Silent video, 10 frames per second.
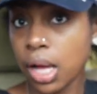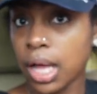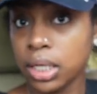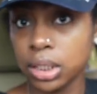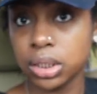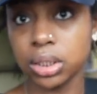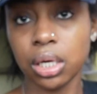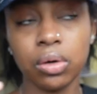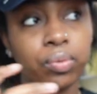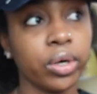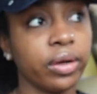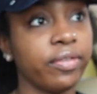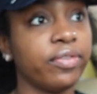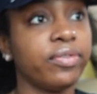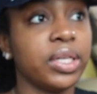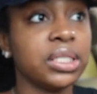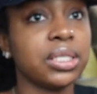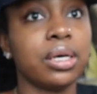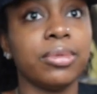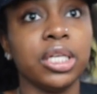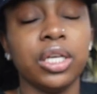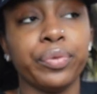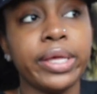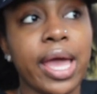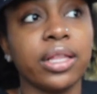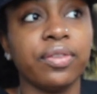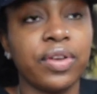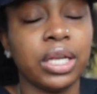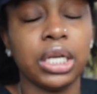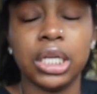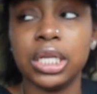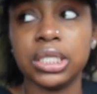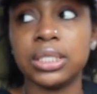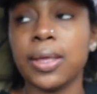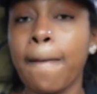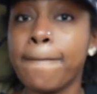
I look so rough. It's time to get reactivated and it's...